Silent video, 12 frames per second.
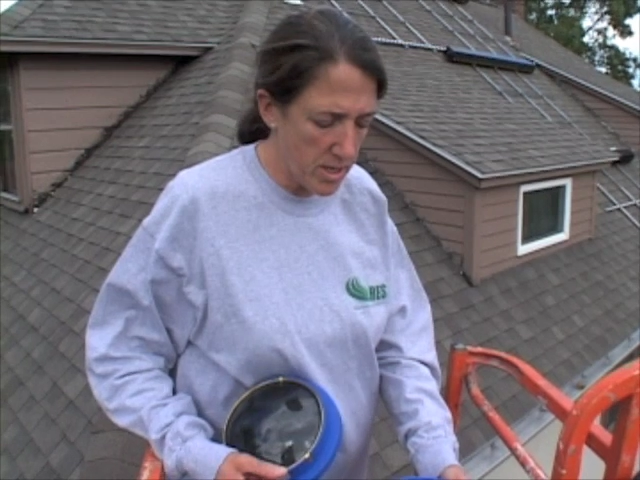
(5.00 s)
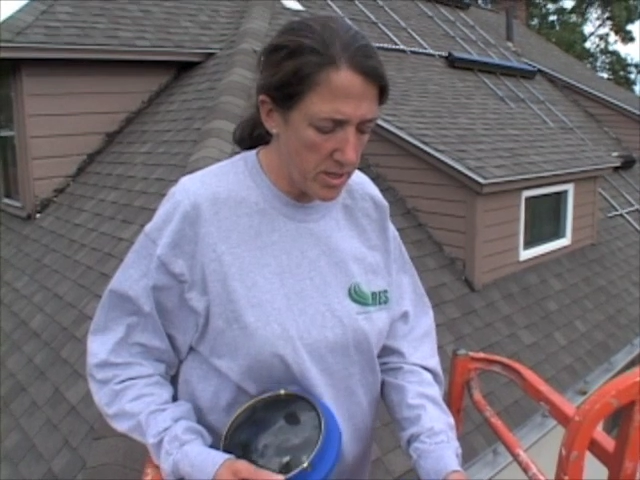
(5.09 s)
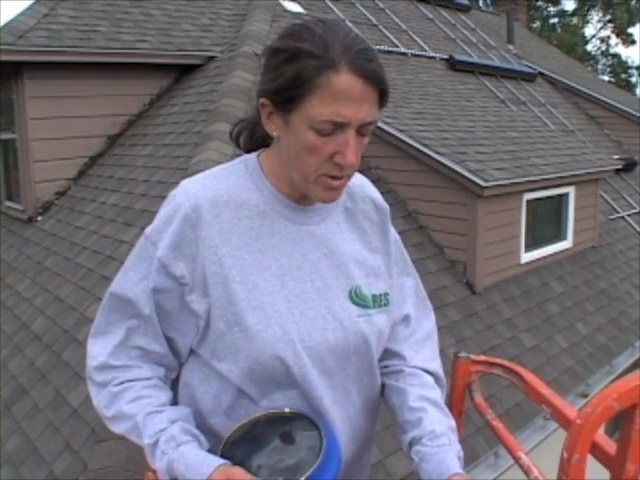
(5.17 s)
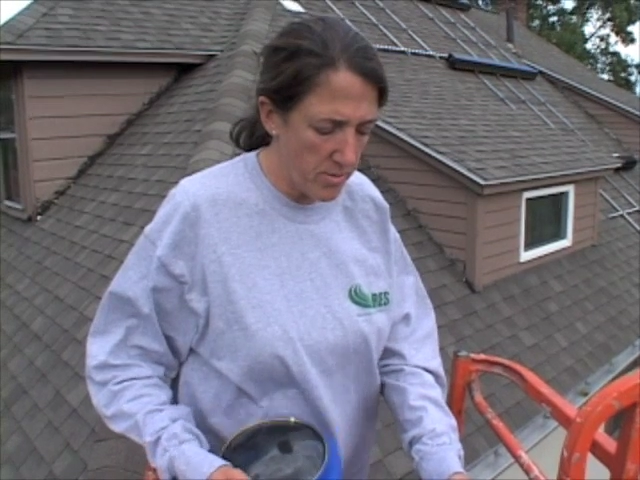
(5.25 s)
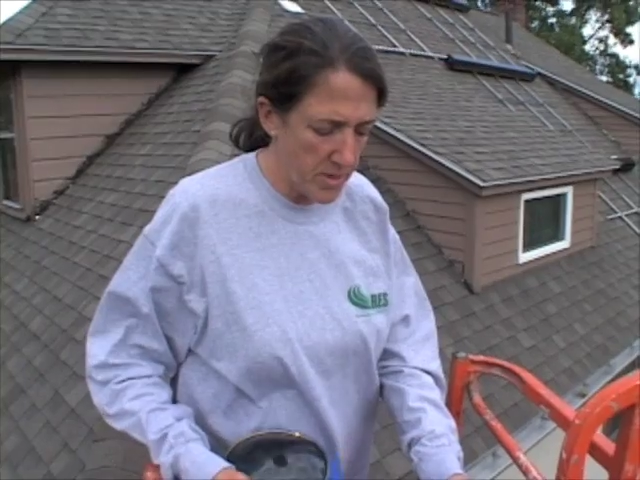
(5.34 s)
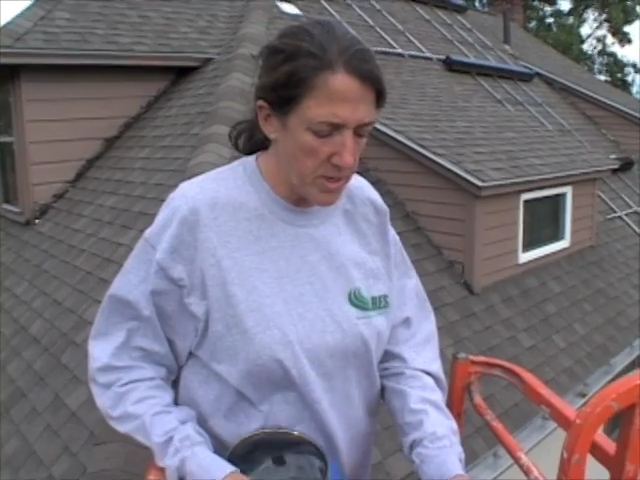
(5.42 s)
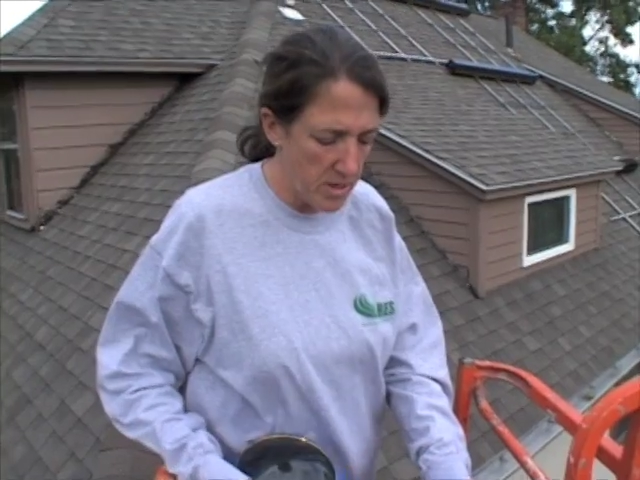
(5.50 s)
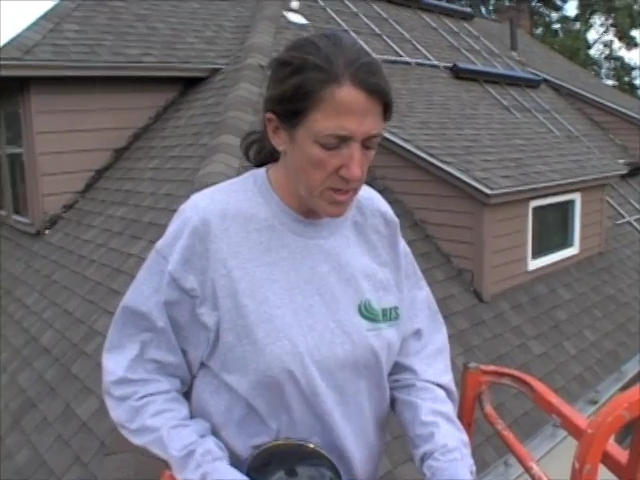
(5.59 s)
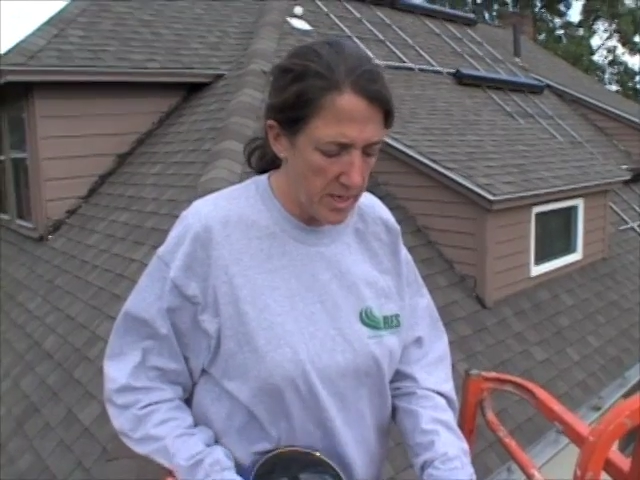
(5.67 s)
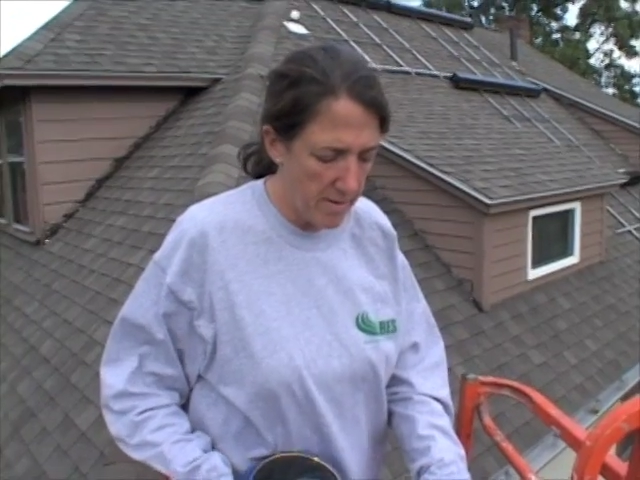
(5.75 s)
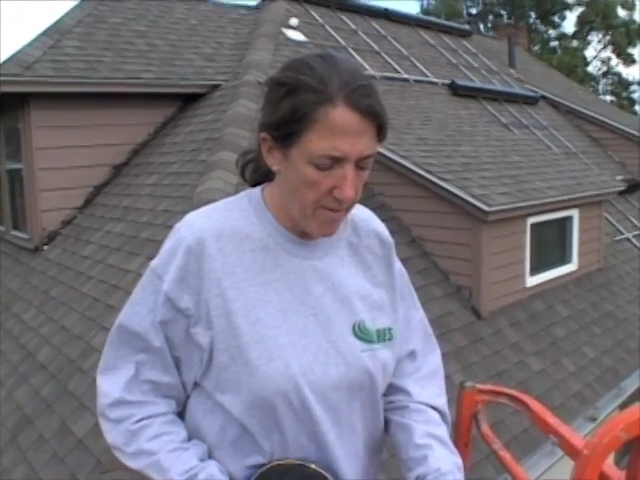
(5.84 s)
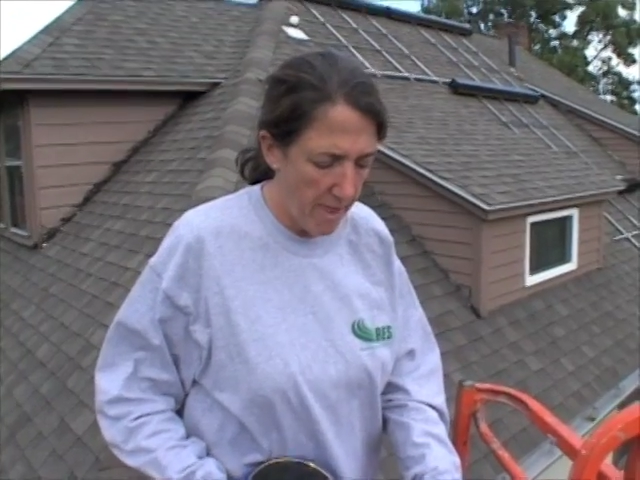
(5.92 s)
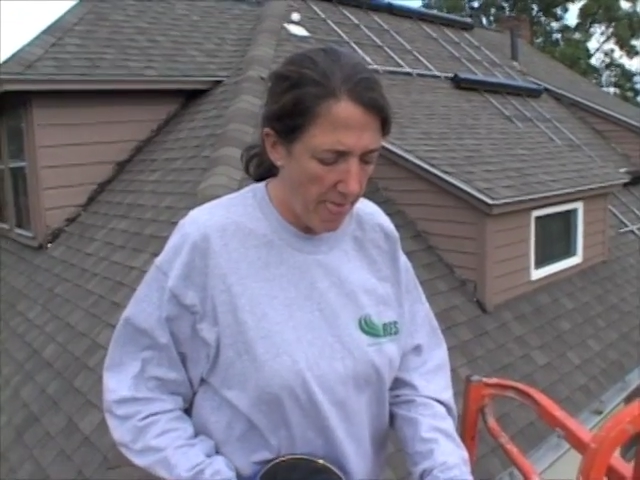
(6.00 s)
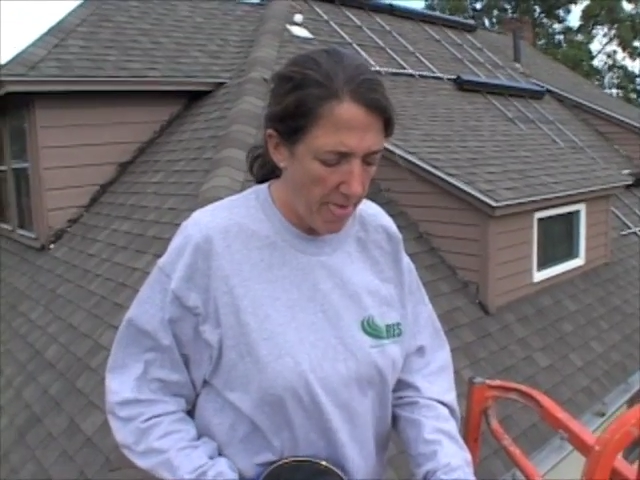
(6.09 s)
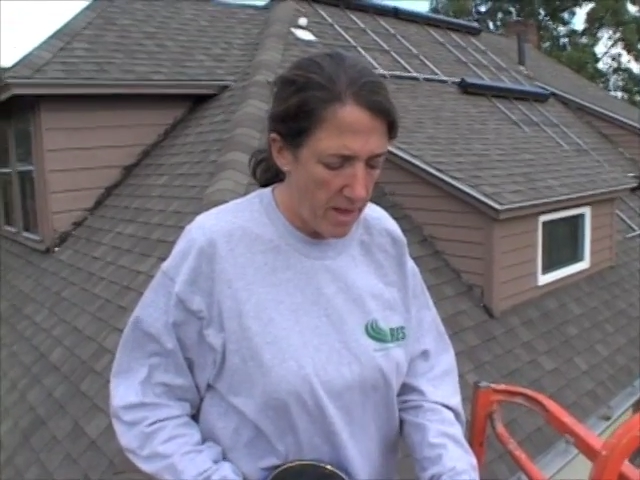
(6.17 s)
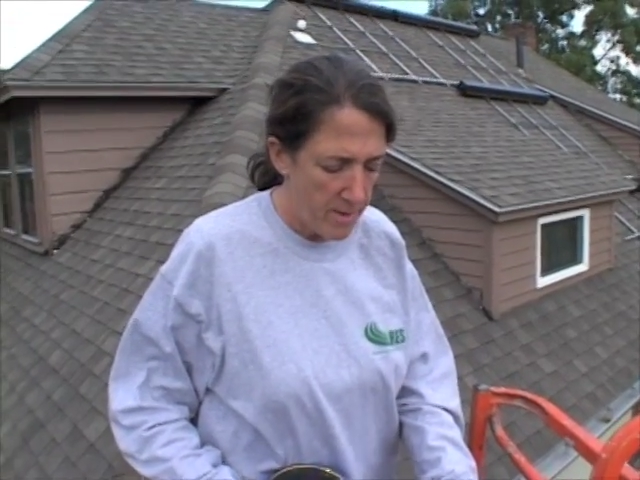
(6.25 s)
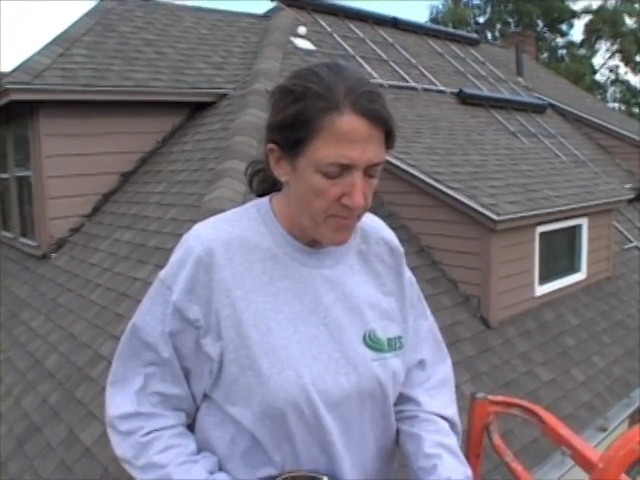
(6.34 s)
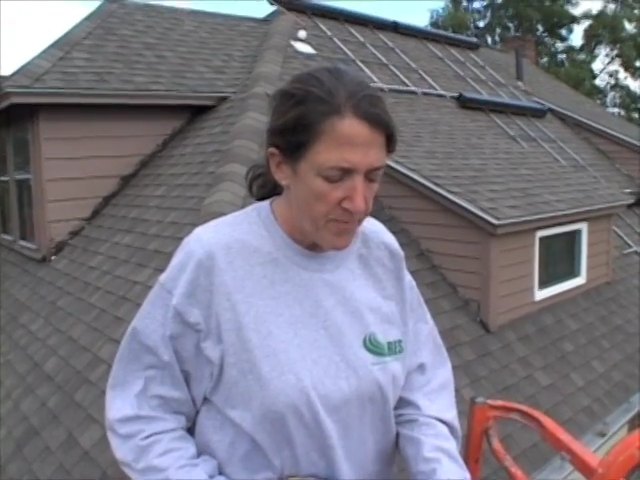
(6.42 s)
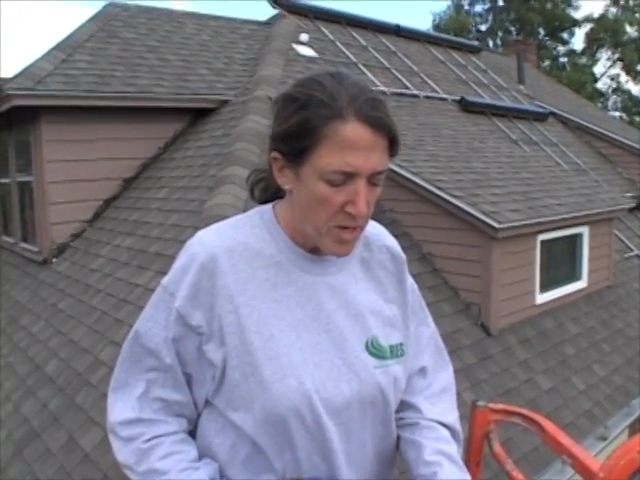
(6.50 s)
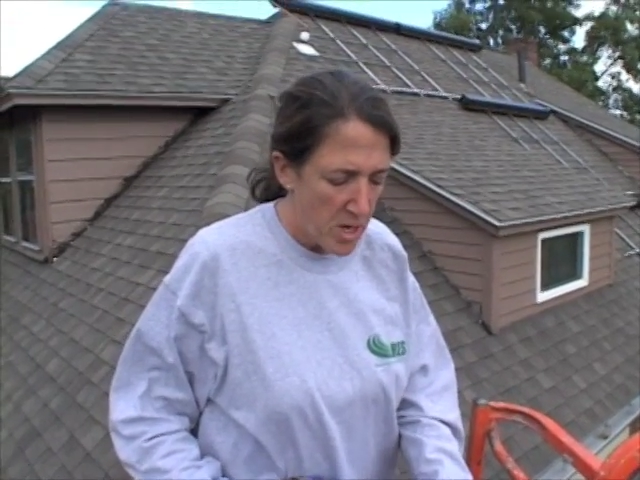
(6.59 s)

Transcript: Talk a little bit. All right, talk a little bit.